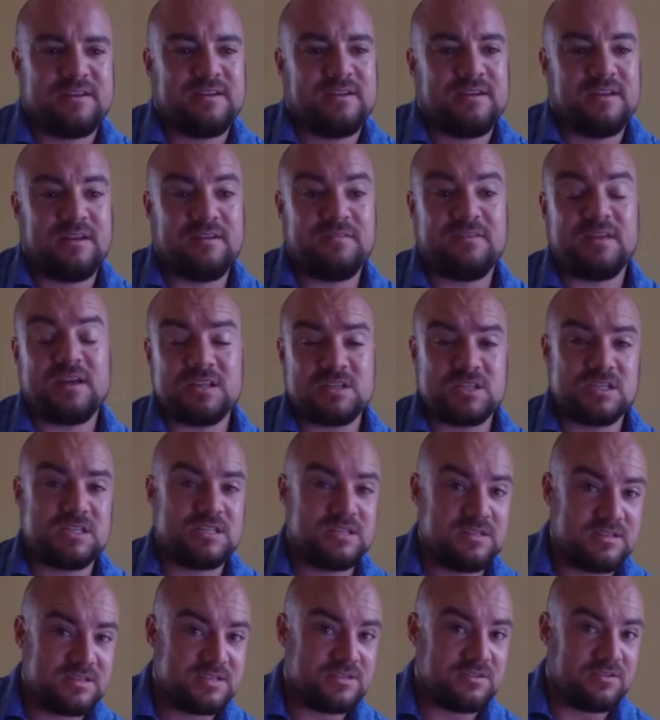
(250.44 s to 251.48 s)
If that's
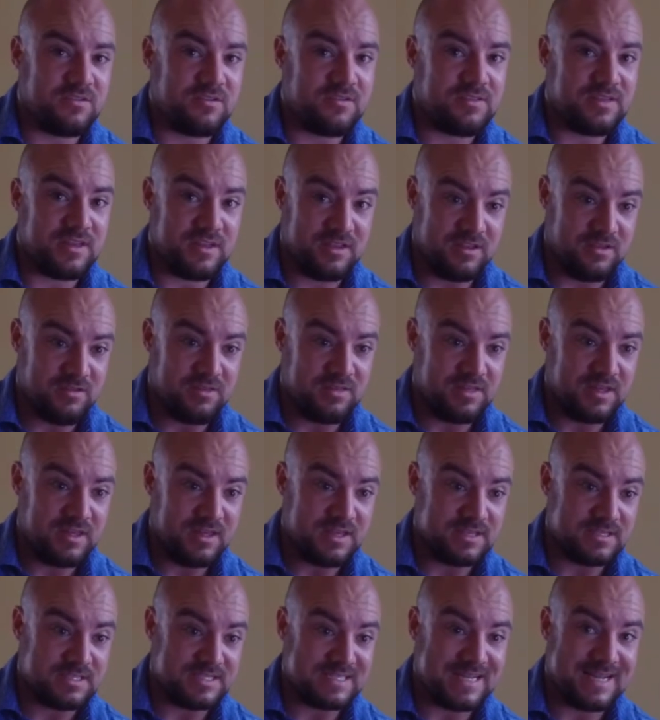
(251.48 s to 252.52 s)
the sort of thing you think
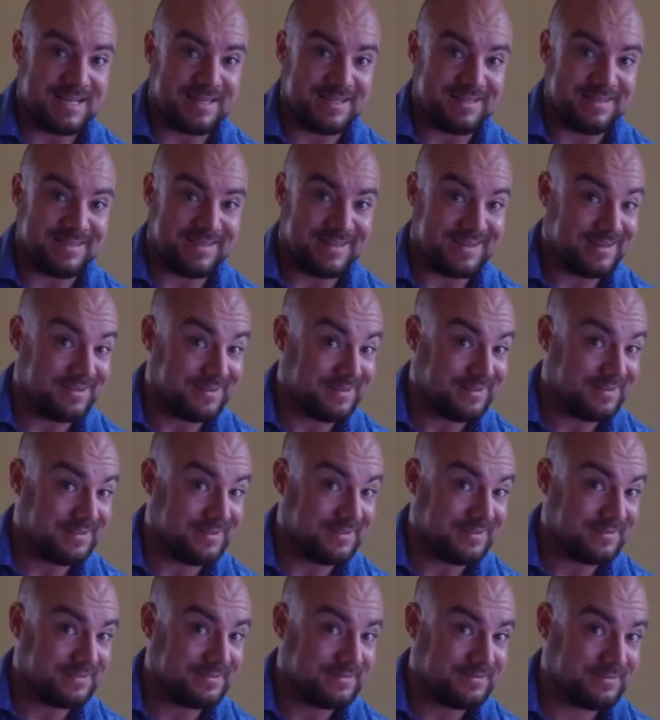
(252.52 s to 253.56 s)
is talent, then
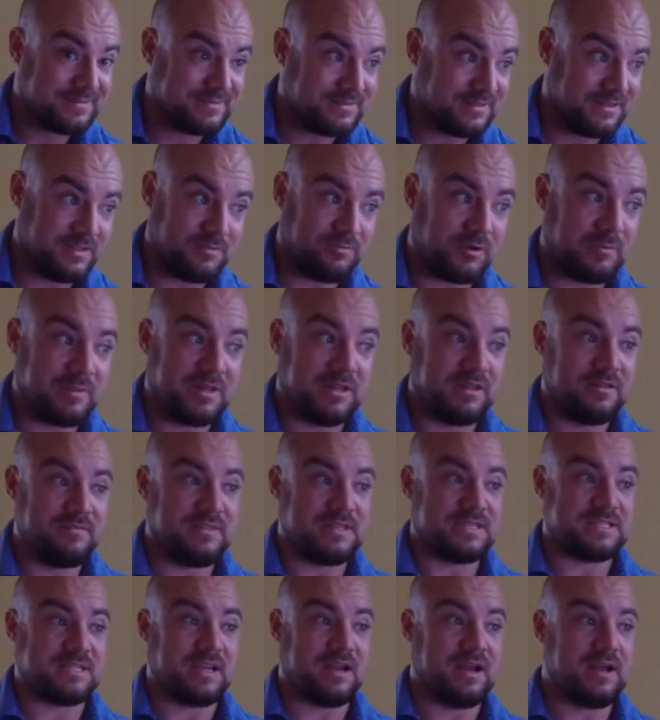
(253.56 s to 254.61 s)
you probably love
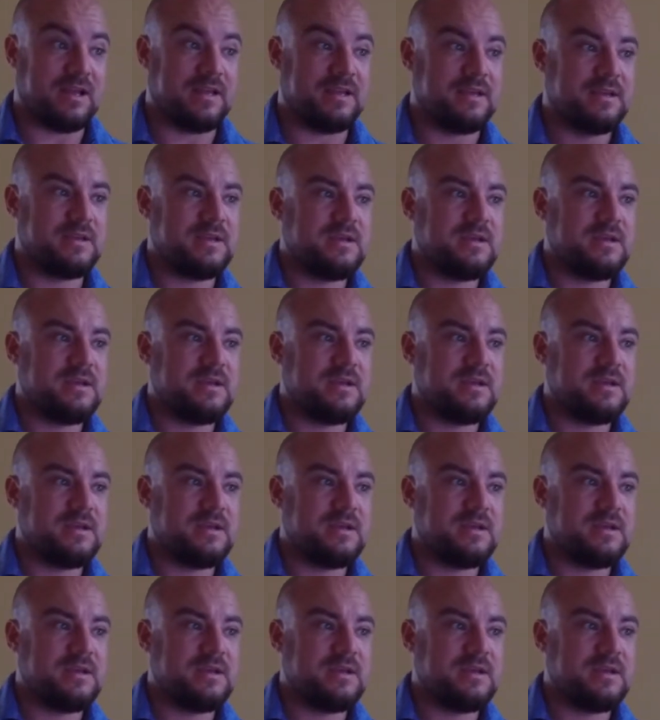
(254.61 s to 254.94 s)
this guy.